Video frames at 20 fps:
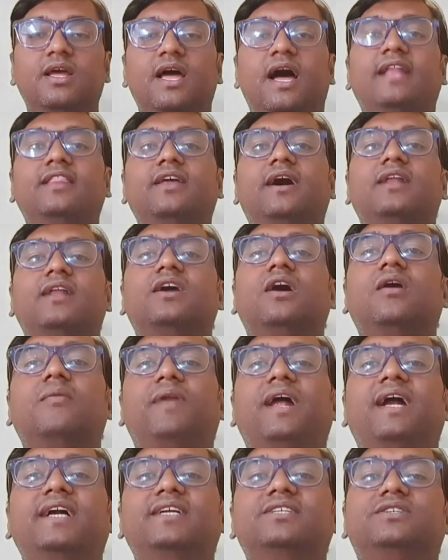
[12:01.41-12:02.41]
And there are other
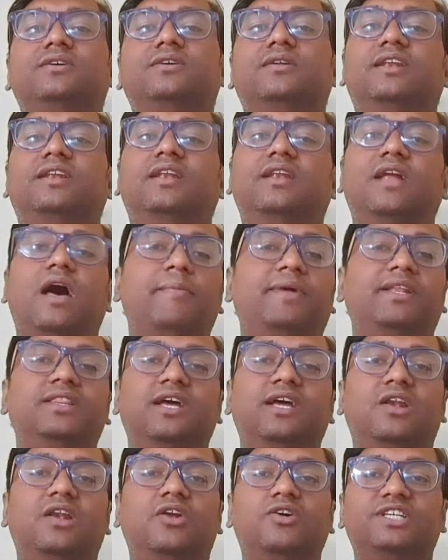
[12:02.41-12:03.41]
brands, they
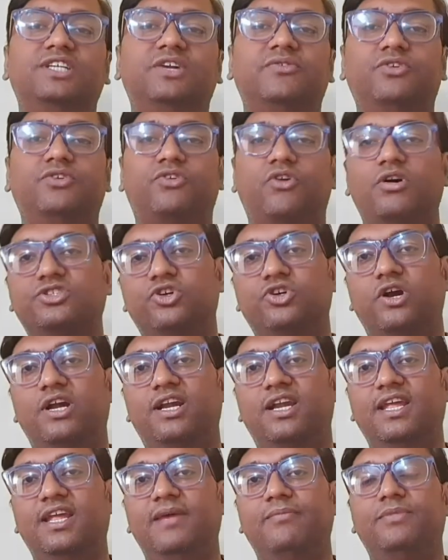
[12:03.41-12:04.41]
are launching with rock salt
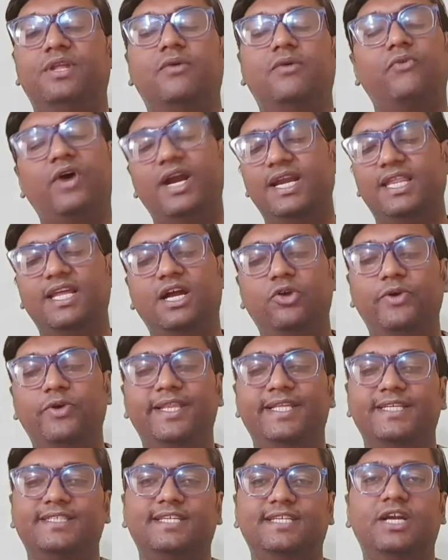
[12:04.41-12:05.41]
name. Why they are doing
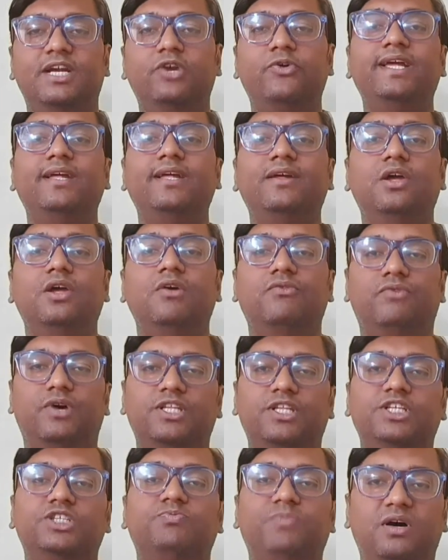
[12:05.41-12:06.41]
this? They are doing for
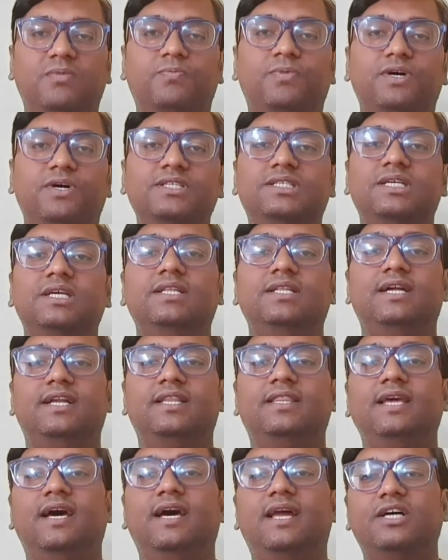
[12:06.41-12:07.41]
this purpose that
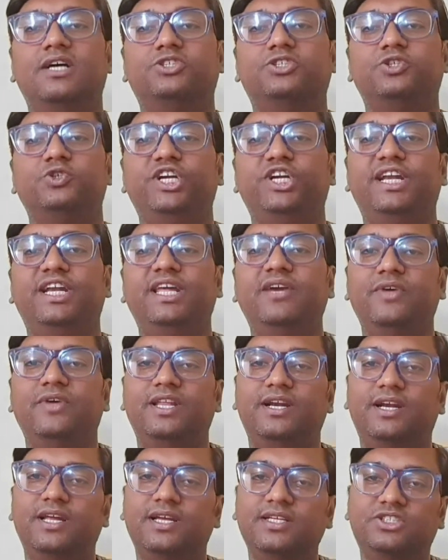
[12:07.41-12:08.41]
they are associating with
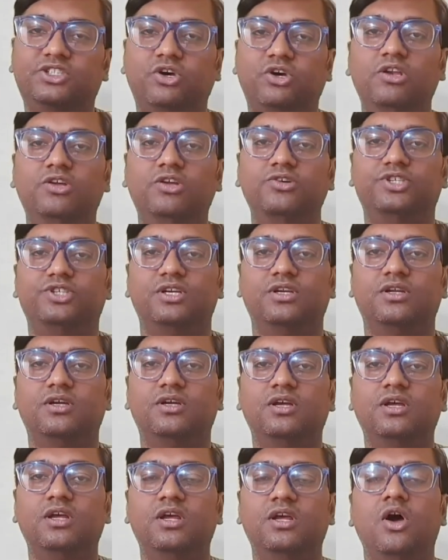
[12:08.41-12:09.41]
it a solution.
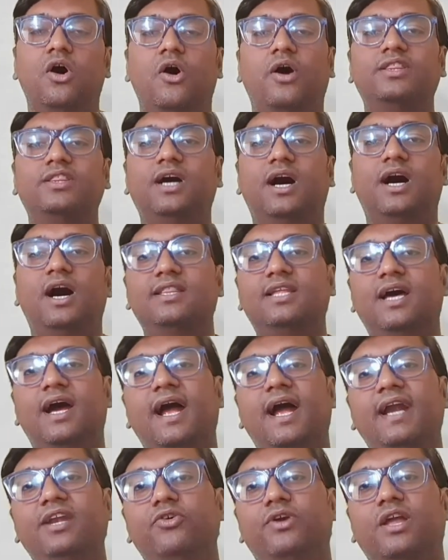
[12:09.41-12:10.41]
On the other
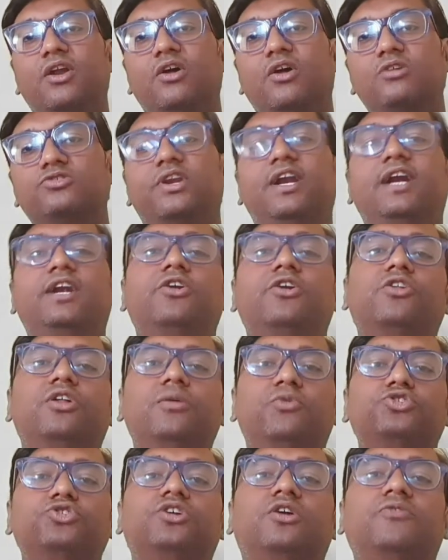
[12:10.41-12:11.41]
hand, you can also relate to the
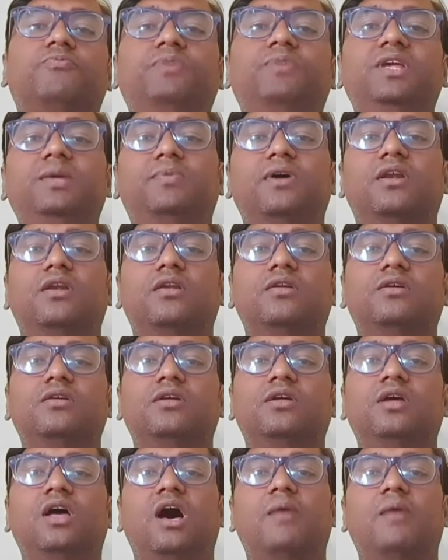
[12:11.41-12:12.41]
emotion of people.
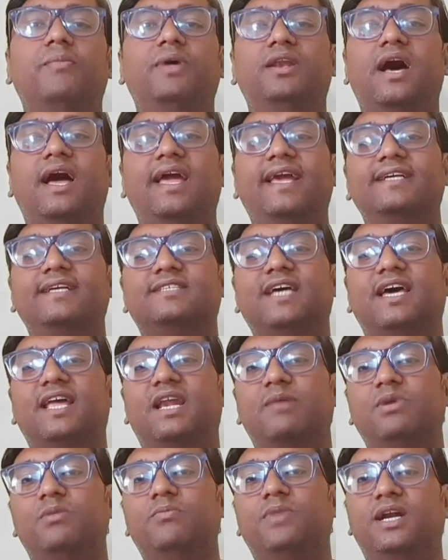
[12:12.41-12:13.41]
I guess I
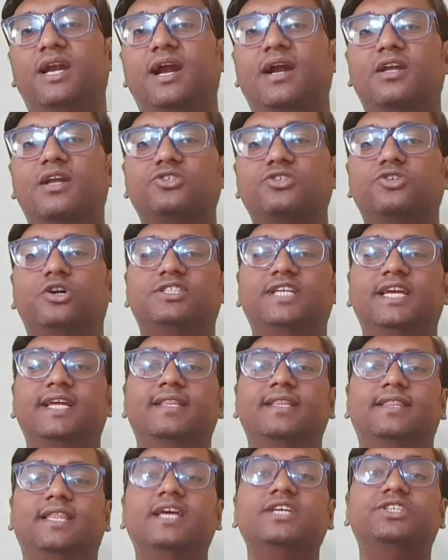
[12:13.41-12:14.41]
remember Tata Salt
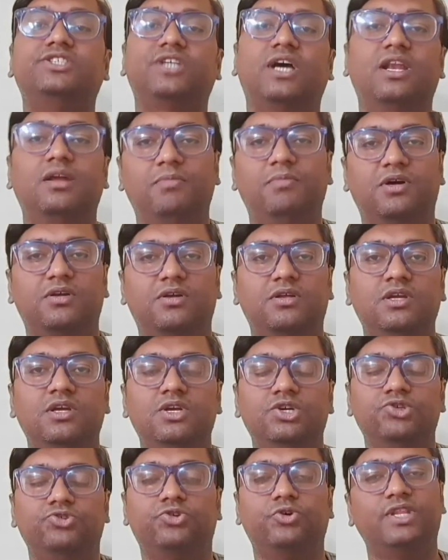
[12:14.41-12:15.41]
saying Desh ka namak.
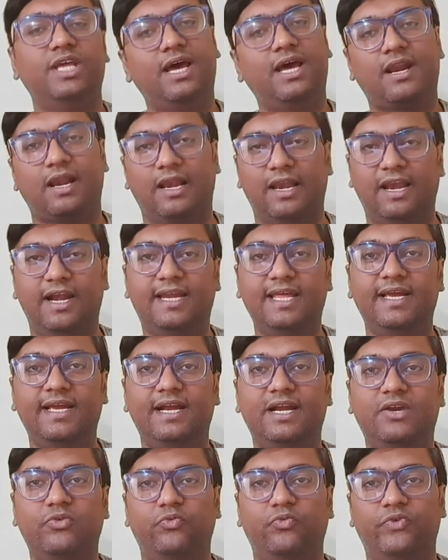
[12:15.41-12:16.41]
So they are relating
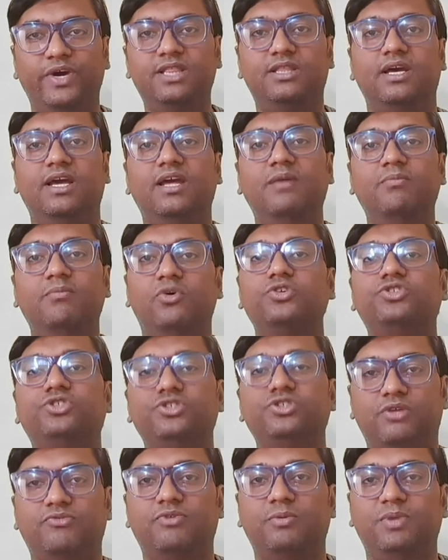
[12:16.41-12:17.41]
it with emotions
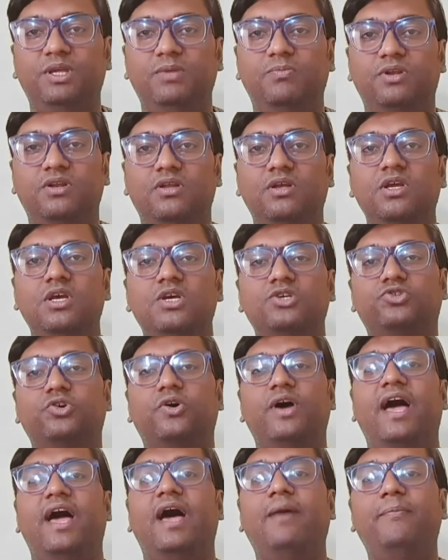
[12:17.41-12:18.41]
of the people. So
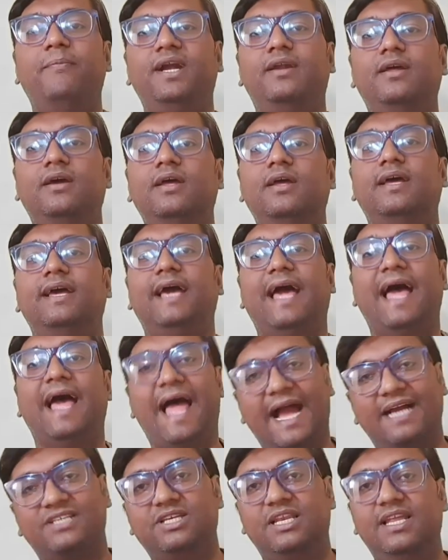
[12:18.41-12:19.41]
habit
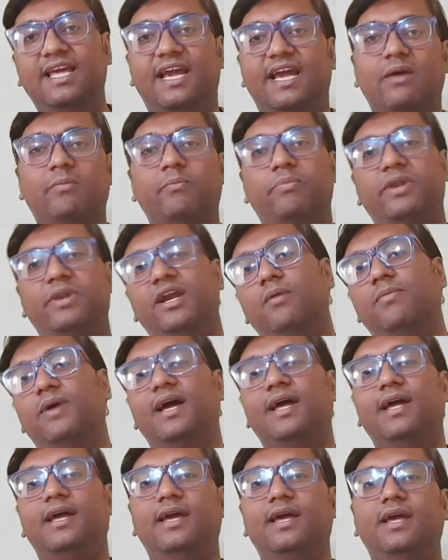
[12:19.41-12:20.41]
actually accompanied
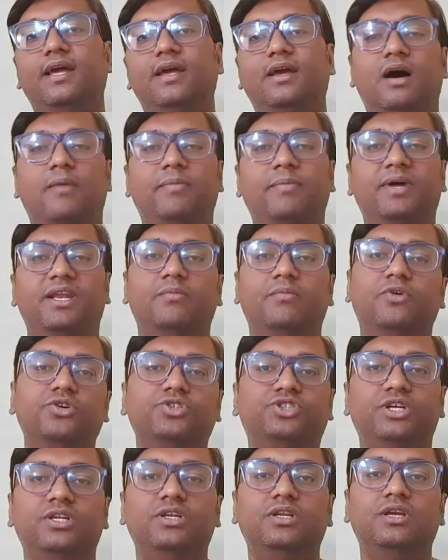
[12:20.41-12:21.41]
by
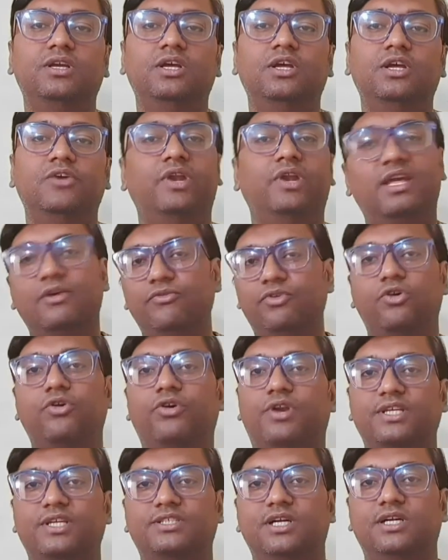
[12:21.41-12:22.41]
emotion will give you good
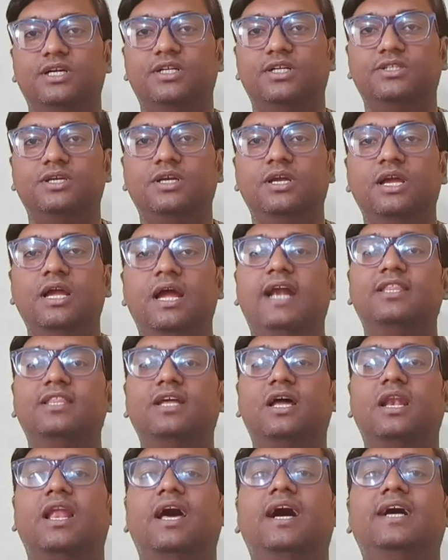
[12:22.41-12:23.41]
results. And the
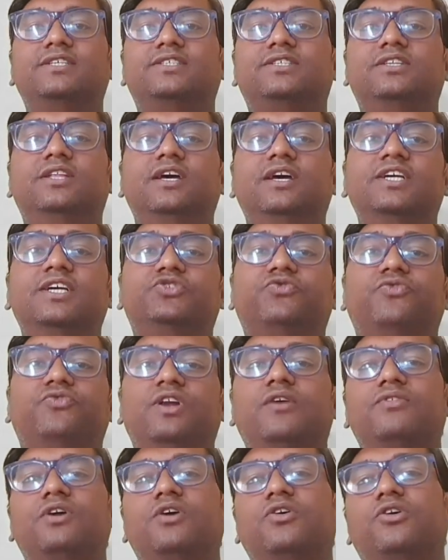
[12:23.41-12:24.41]
last, there is one
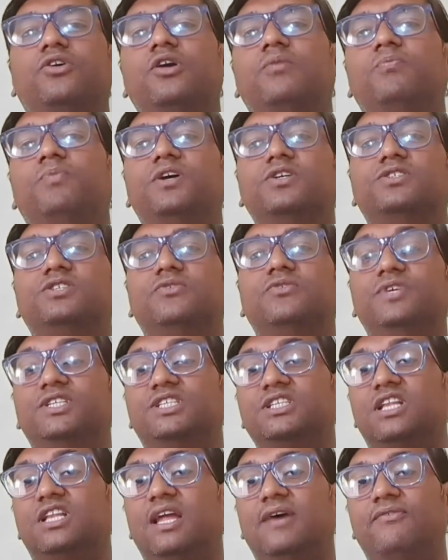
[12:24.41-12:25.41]
of the good person which
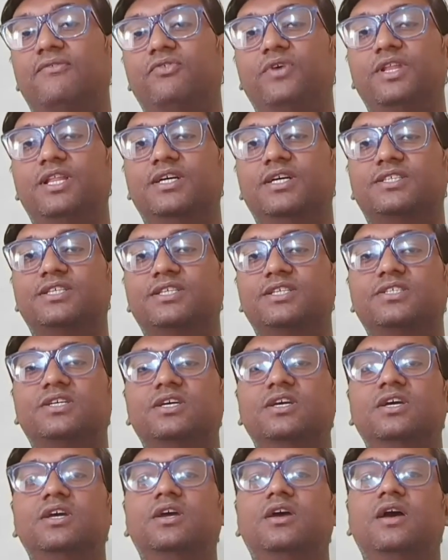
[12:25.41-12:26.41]
is left with us is,
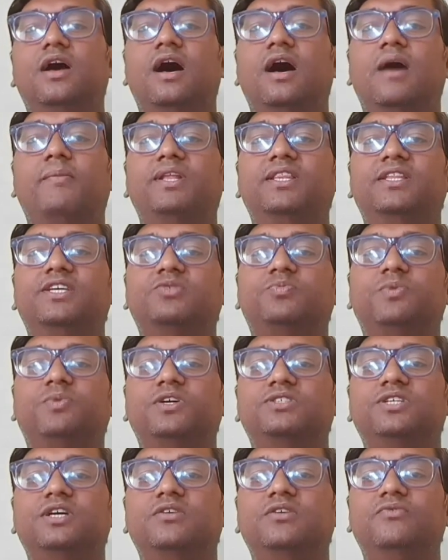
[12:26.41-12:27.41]
this
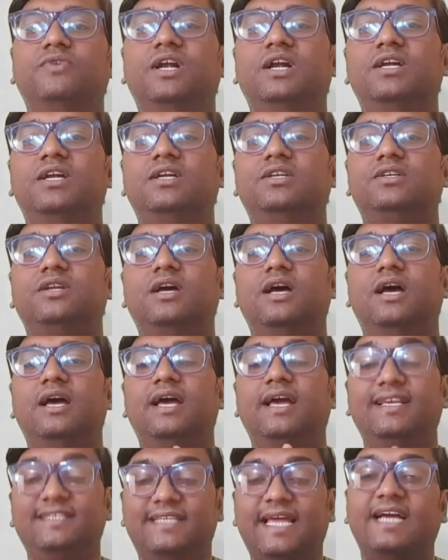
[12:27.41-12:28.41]
person
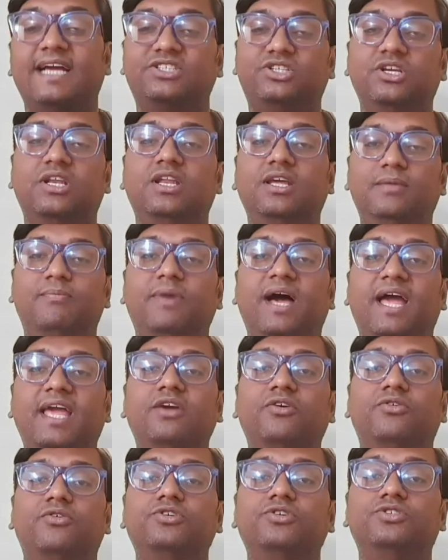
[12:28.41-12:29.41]
is actually
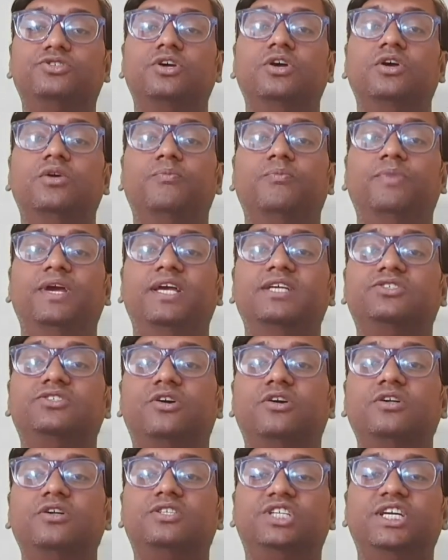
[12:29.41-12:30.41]
buying goods based
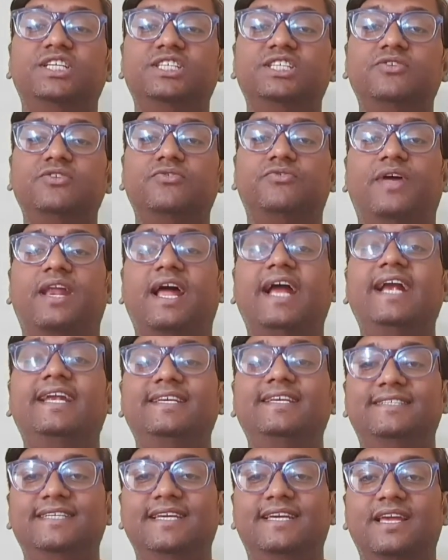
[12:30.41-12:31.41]
on changing
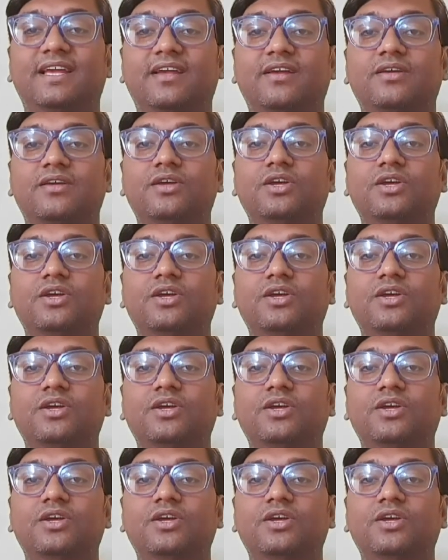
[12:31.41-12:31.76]
variety seeking.